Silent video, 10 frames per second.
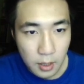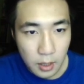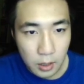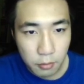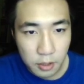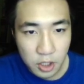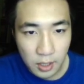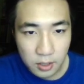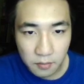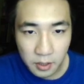Increased
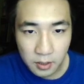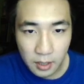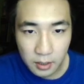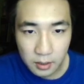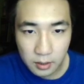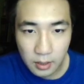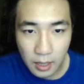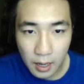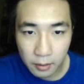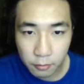chance of being targeted
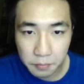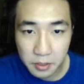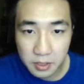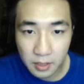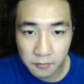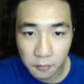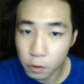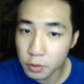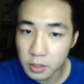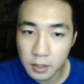100% for
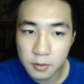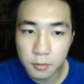3 turns to